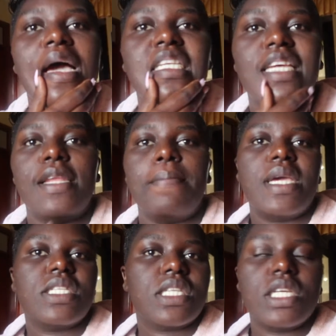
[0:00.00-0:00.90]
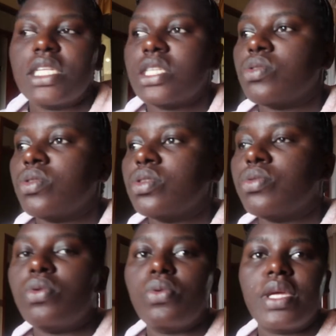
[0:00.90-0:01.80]
actually my skin is
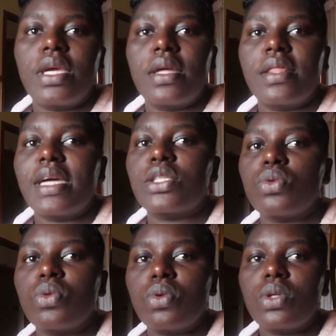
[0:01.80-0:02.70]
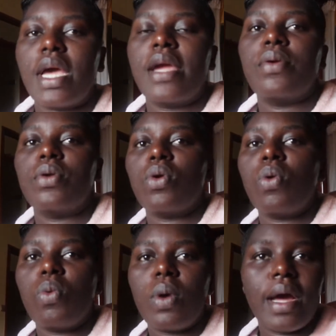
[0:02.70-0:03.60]
not looking that good i don't know
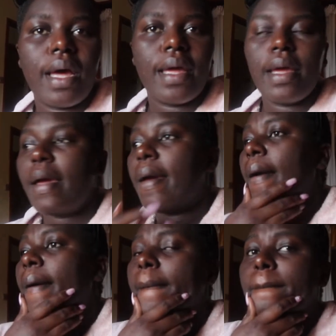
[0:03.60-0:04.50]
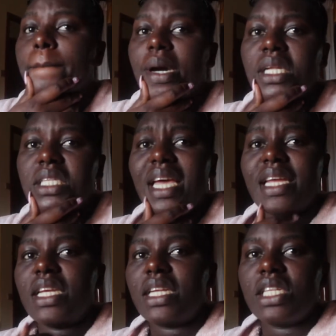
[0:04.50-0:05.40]
why but
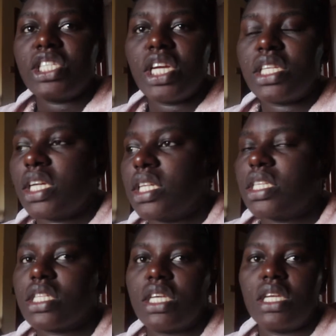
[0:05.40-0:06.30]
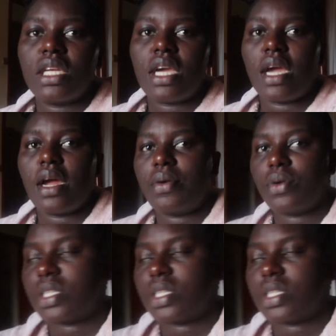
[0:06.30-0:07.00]
I didn't change any skincare